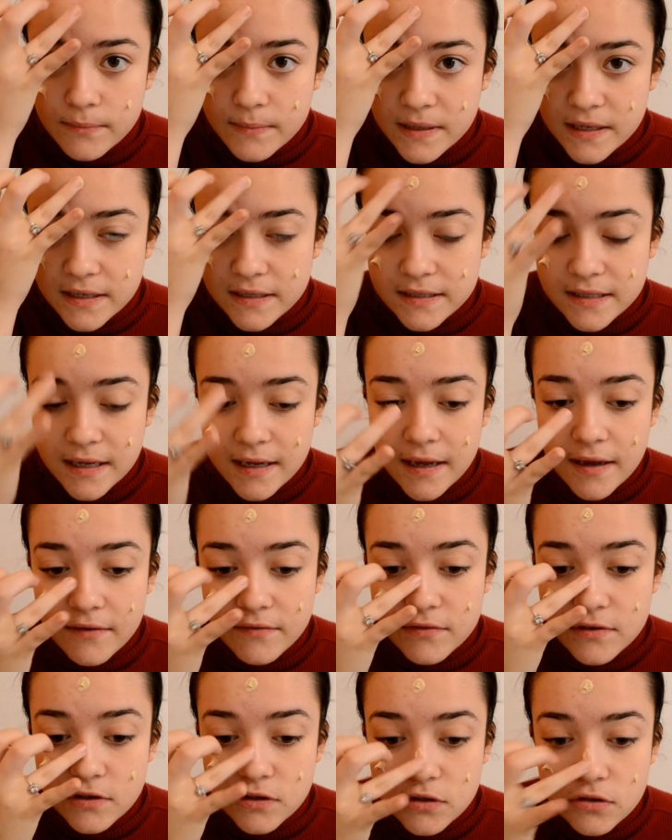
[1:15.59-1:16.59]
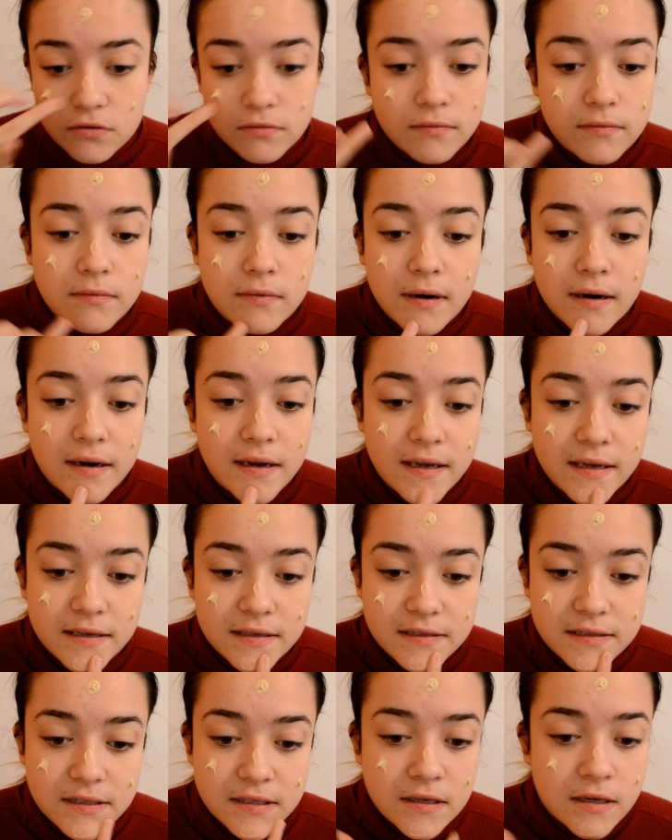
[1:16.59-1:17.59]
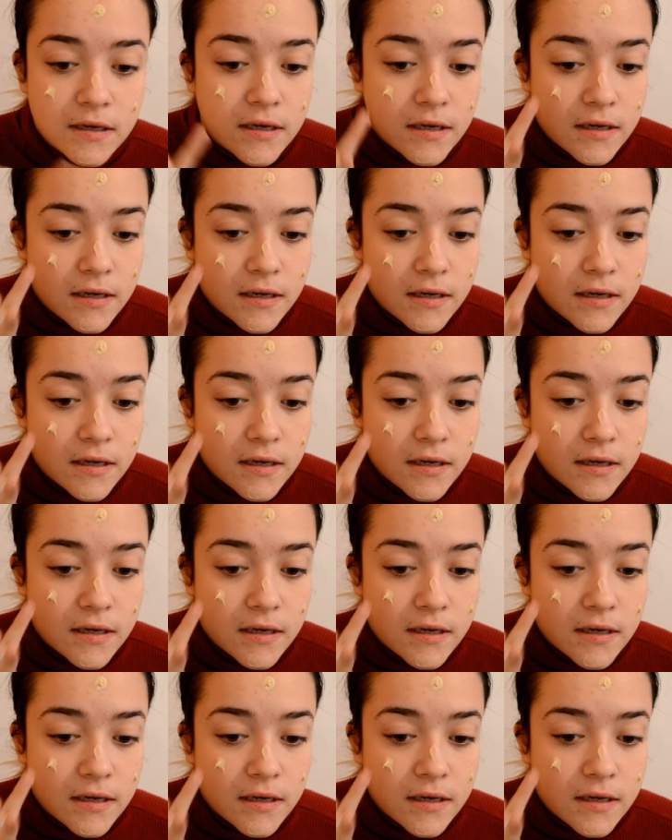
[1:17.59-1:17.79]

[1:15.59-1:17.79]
because I have the driest